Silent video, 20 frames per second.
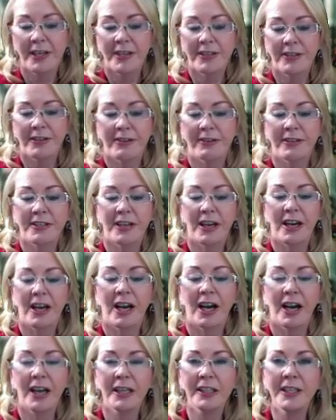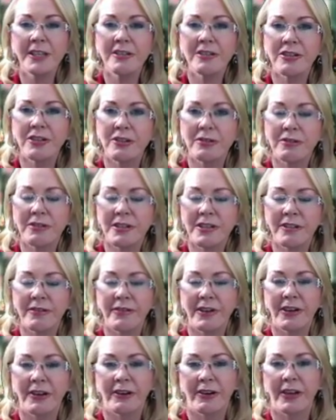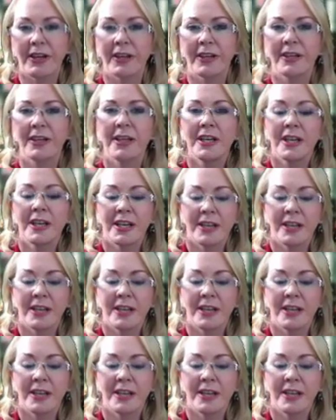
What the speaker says: So it's a highly intuitive area.